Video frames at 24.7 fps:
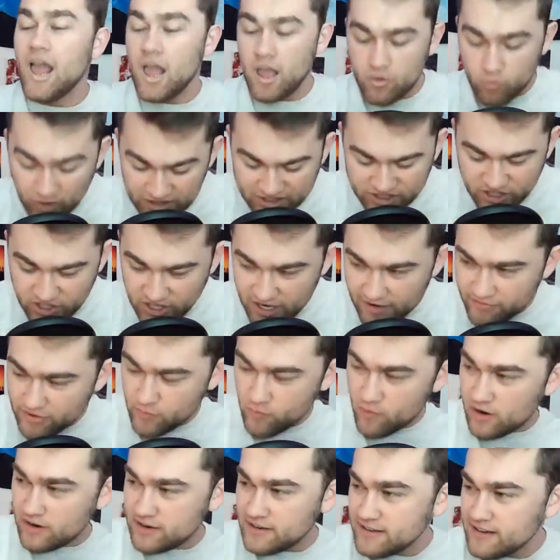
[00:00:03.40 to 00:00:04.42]
What's good,
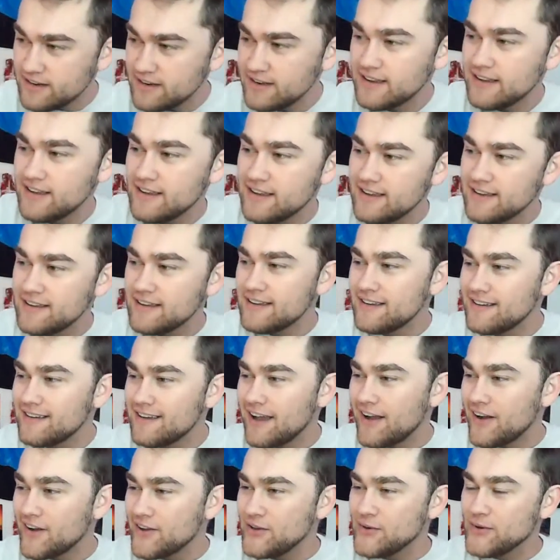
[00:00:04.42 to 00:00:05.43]
everyone?
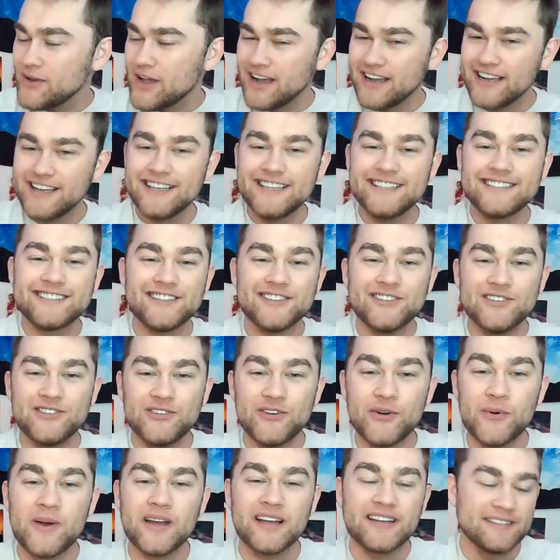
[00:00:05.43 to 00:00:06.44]
How you guys
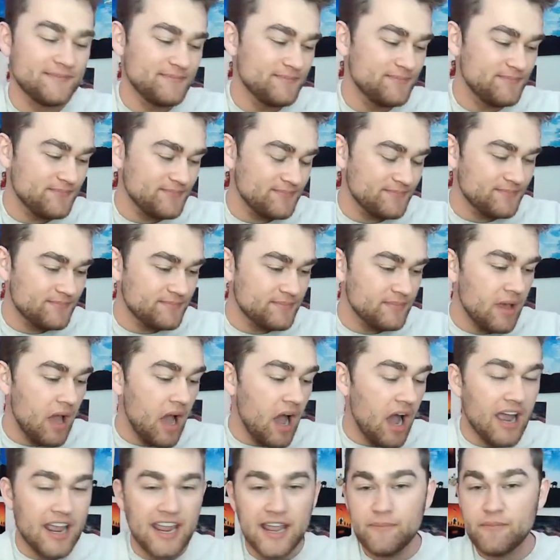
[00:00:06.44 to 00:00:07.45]
doing?
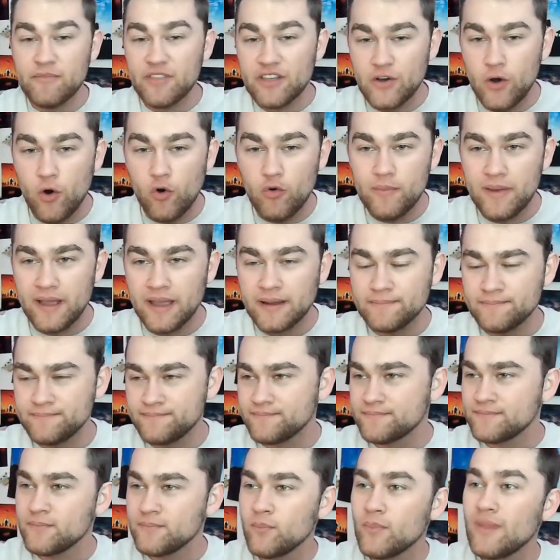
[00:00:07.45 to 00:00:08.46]
I am the Goldman,
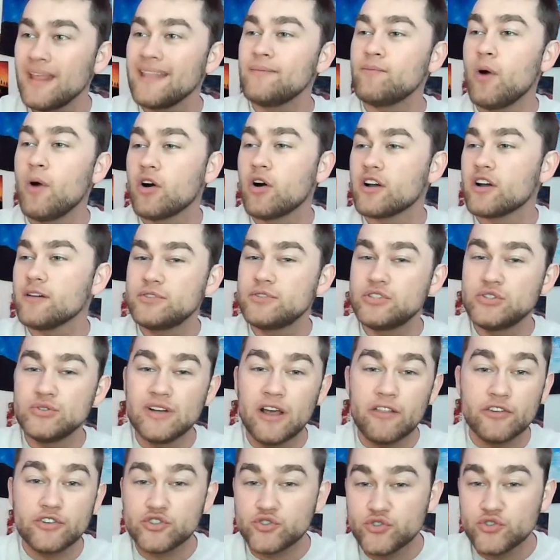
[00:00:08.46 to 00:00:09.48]
and welcome to
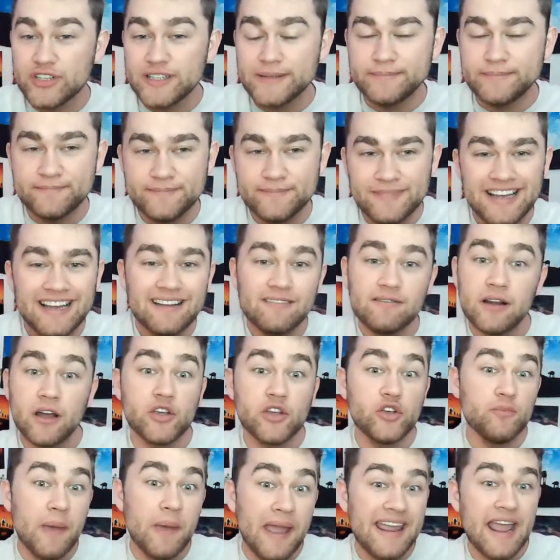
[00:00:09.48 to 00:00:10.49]
another stream. Now,
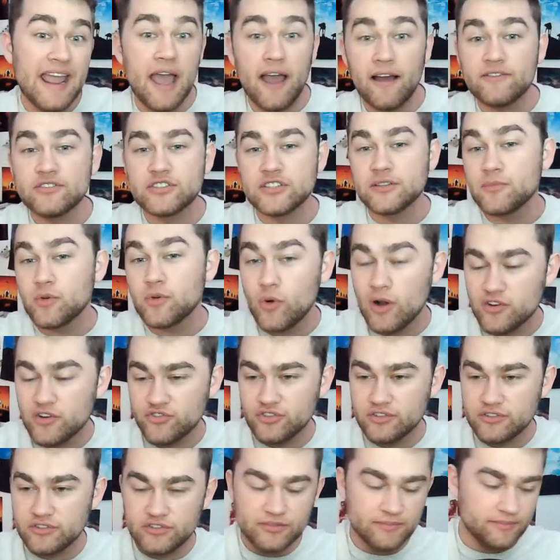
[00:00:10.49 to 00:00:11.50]
you may have some
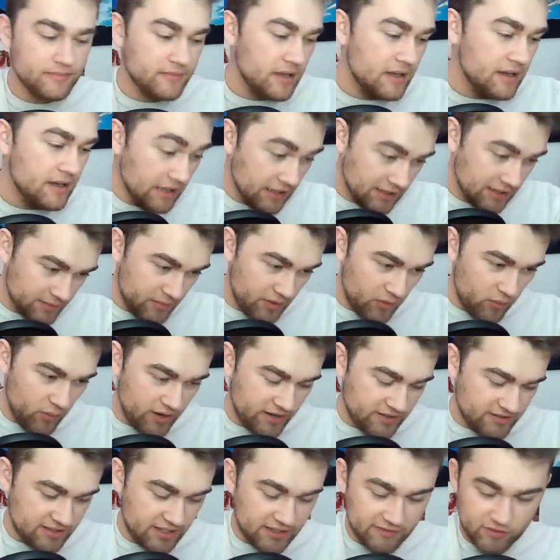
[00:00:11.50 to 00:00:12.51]
questions. Let me wait
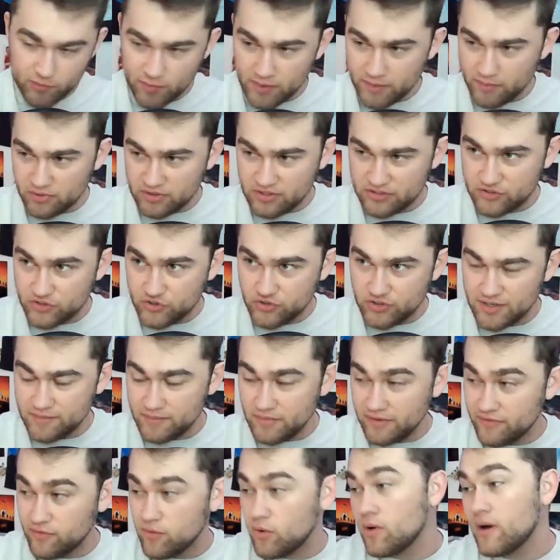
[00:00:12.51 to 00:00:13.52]
a sec for people to tune in
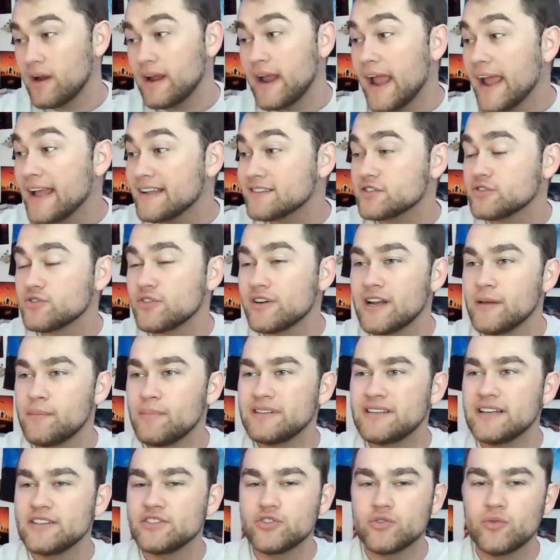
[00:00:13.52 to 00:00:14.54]
before I answer any
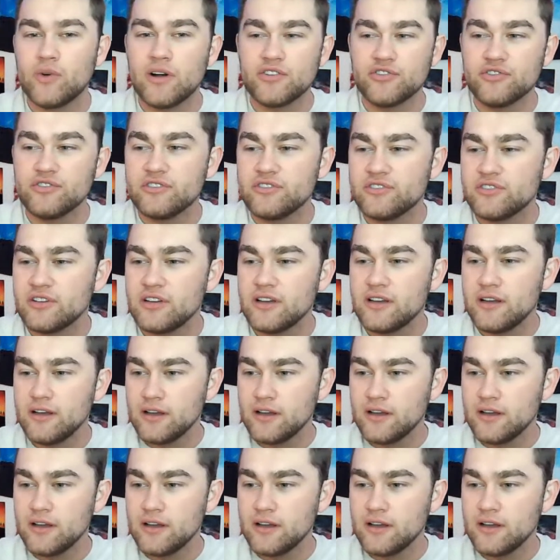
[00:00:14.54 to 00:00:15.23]
potential questions.